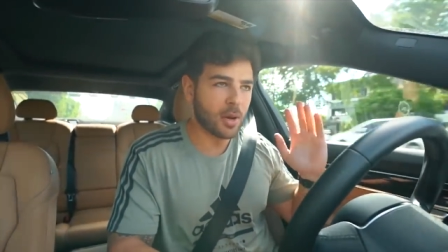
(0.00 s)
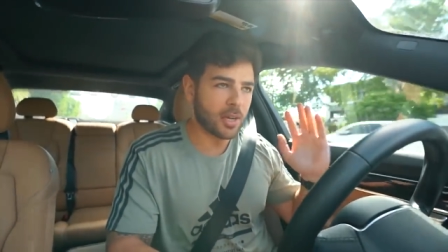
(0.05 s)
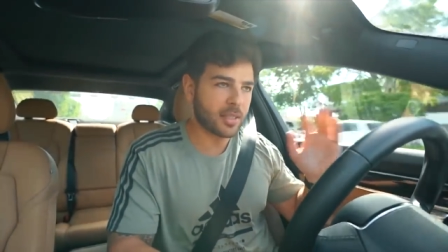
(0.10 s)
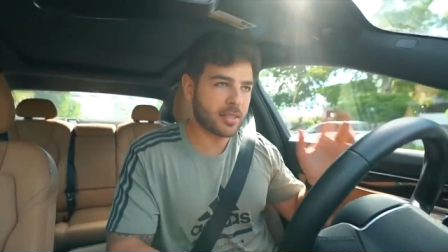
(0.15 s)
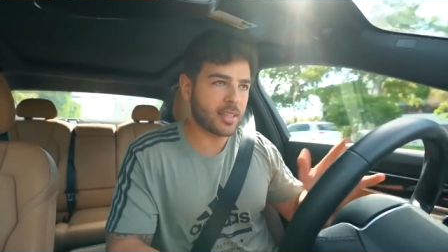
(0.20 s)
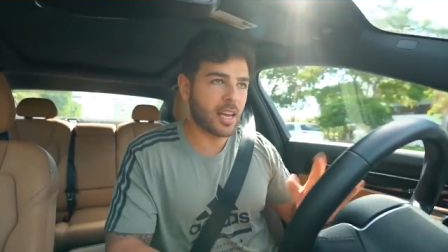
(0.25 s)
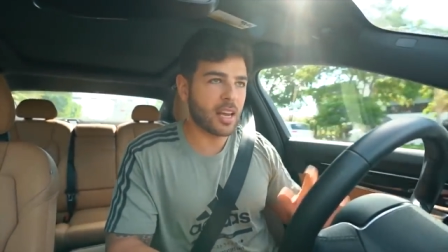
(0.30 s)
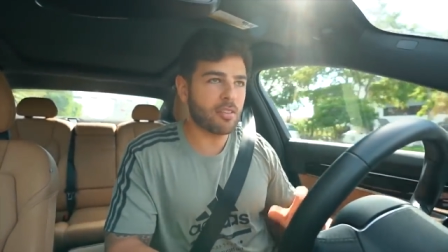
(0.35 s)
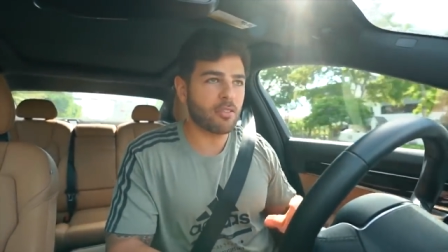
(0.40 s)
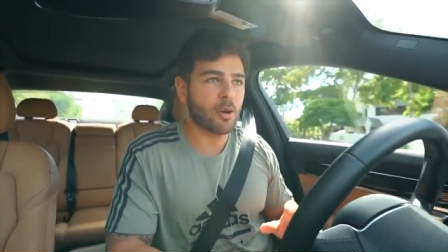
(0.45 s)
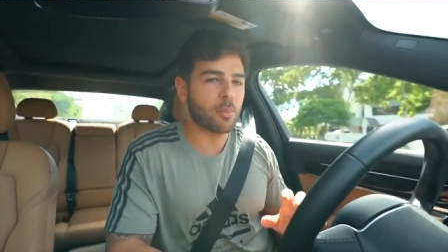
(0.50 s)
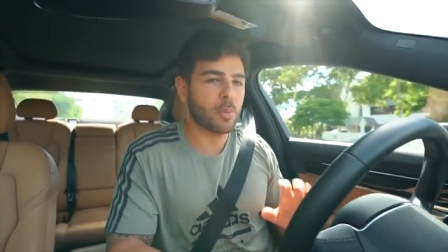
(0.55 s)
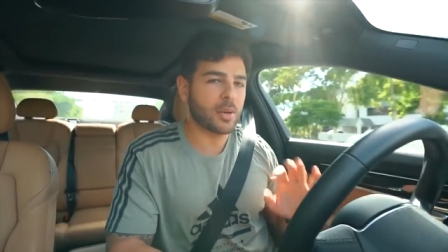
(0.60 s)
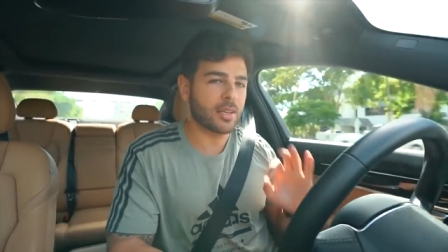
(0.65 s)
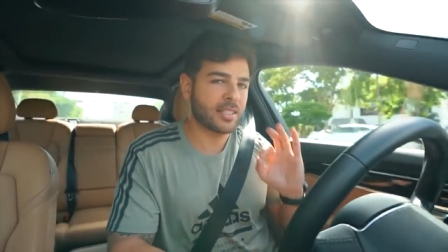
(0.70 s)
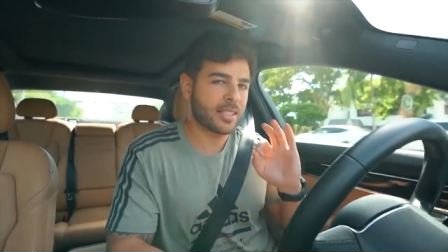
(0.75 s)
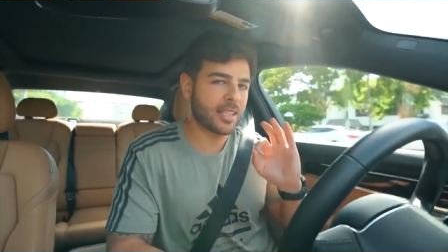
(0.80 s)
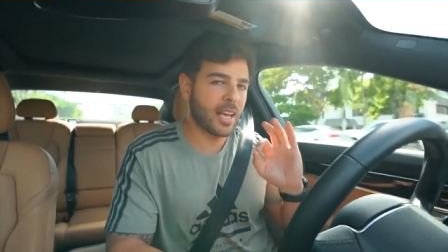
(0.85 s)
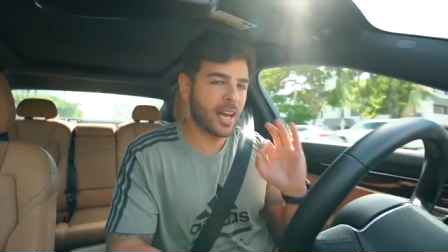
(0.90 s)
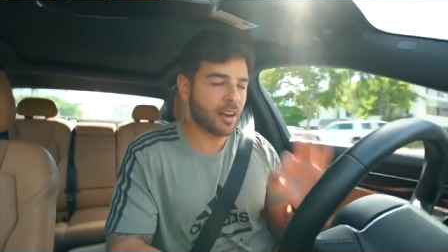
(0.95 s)
I save up,
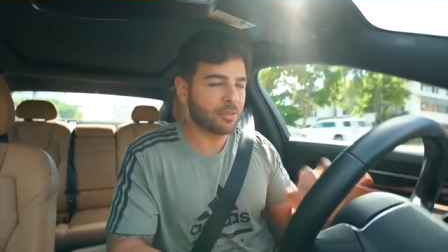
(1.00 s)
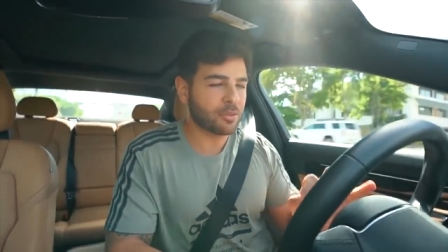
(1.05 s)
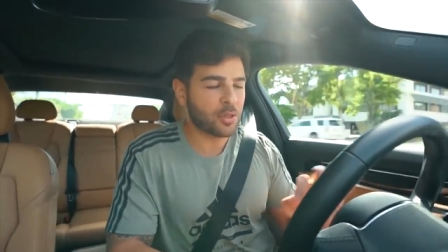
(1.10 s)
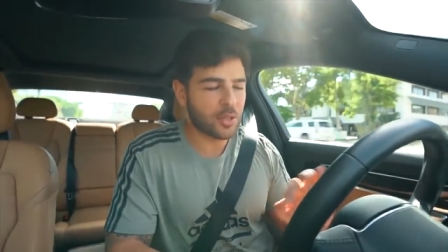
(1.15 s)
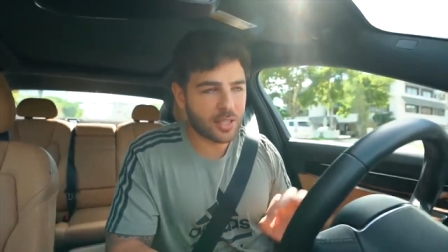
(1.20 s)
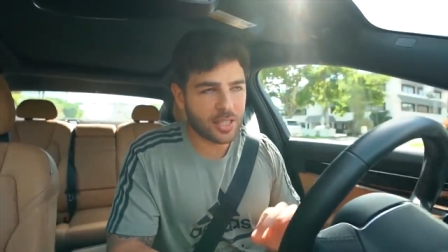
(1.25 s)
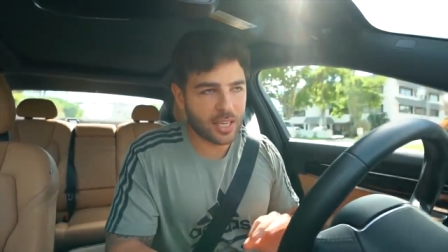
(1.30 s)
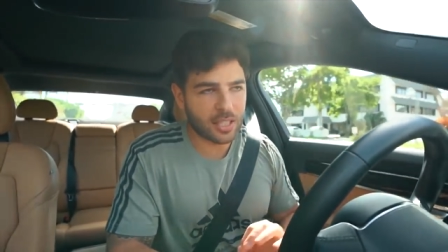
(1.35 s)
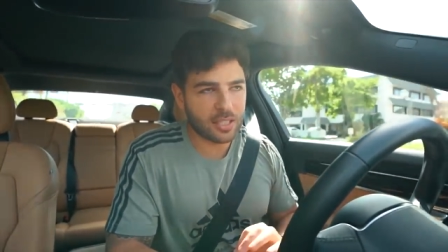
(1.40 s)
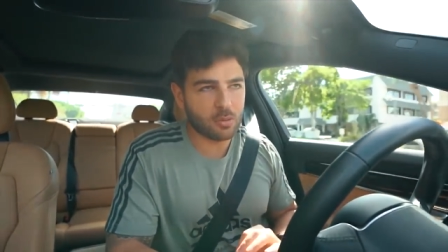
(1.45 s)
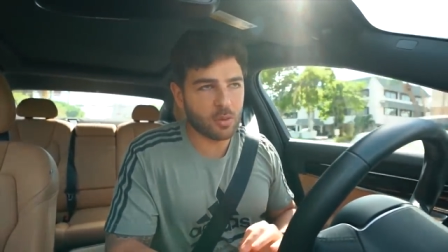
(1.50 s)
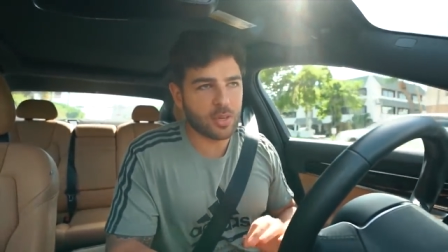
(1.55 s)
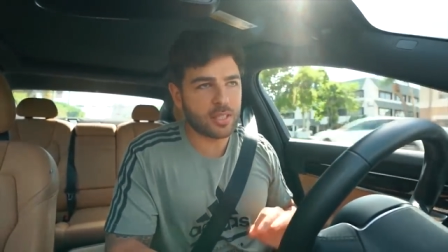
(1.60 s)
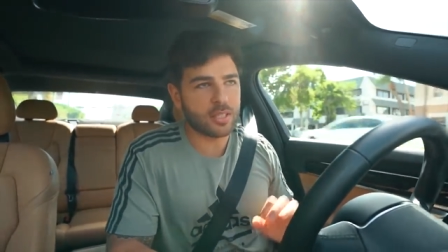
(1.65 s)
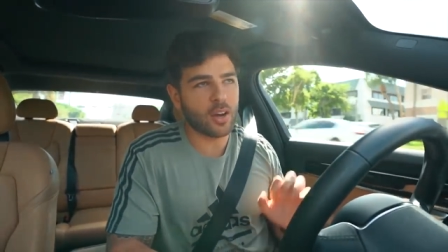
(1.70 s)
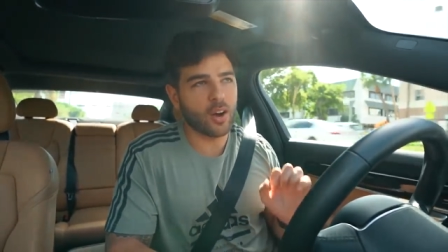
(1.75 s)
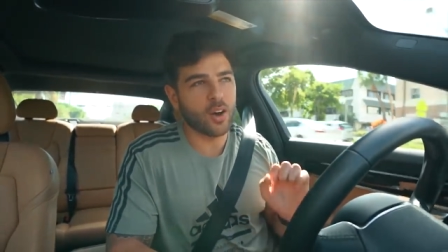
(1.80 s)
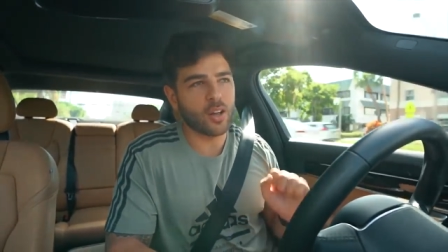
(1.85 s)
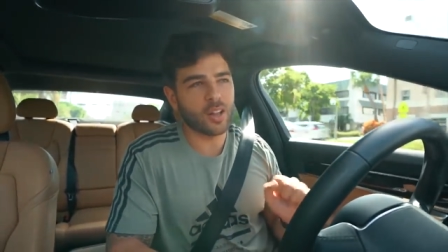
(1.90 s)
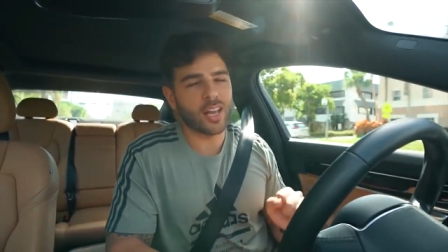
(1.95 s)
and after six
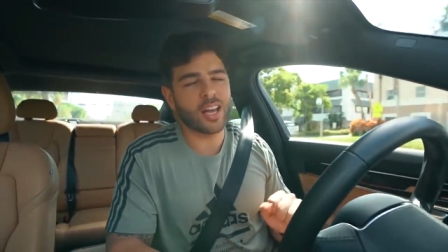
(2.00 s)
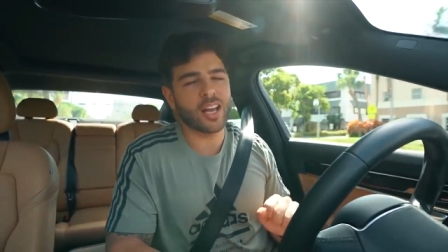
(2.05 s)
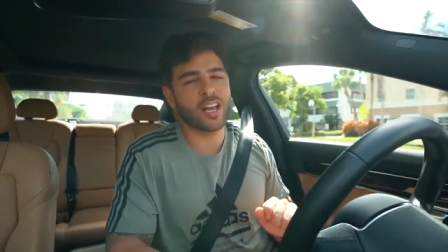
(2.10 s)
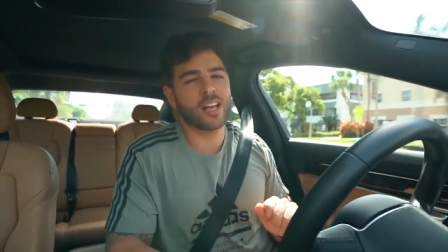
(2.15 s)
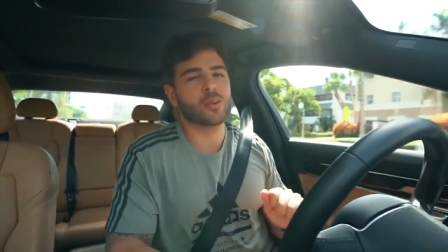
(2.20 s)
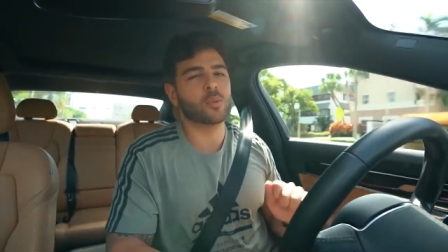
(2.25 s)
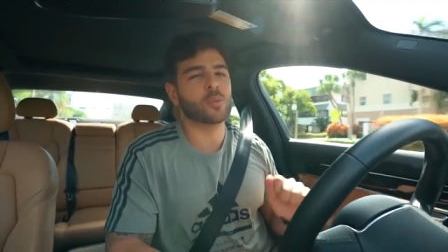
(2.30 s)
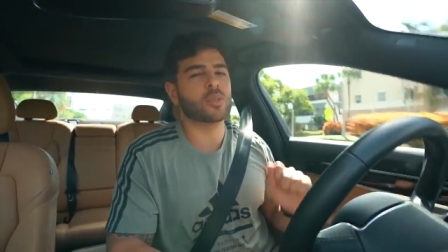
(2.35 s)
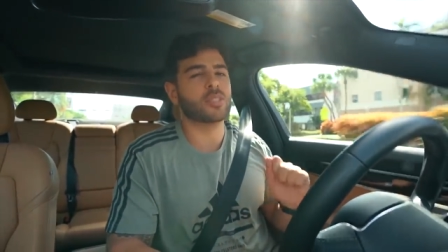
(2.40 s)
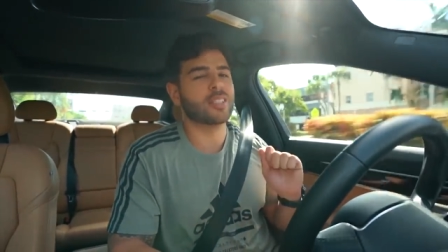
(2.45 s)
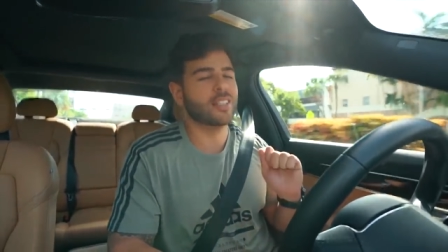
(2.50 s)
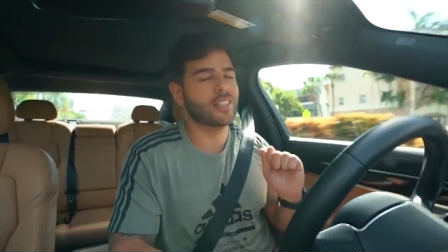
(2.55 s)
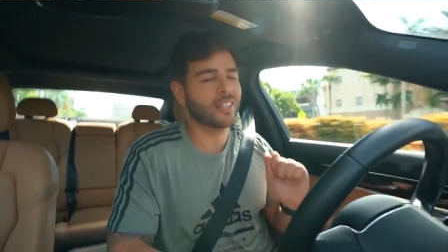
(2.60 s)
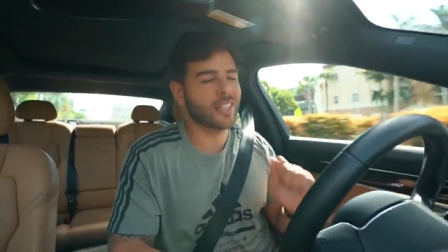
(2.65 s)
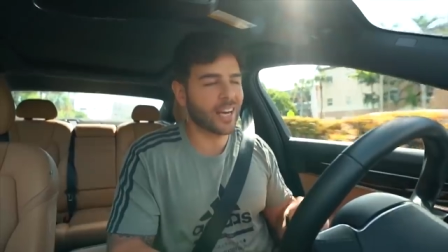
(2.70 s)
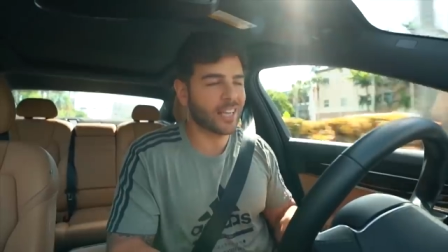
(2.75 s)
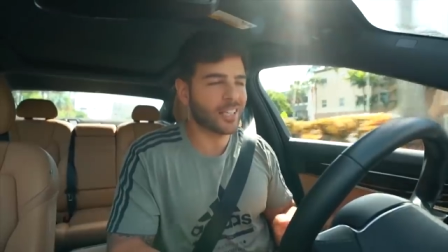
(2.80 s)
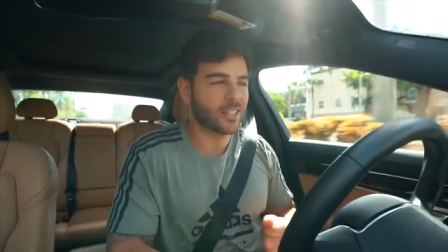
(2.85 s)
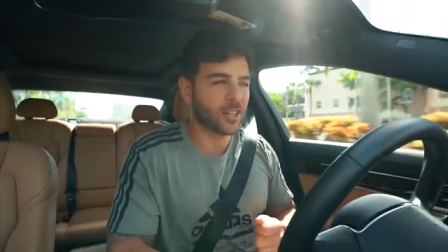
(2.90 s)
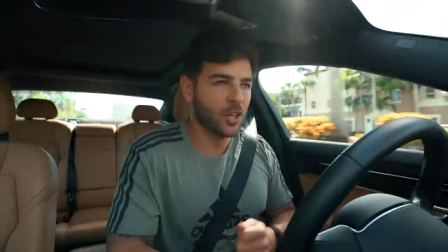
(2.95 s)
weeks, all I had was
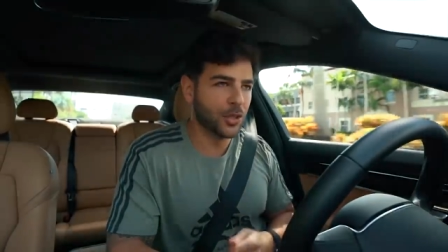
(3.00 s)
nine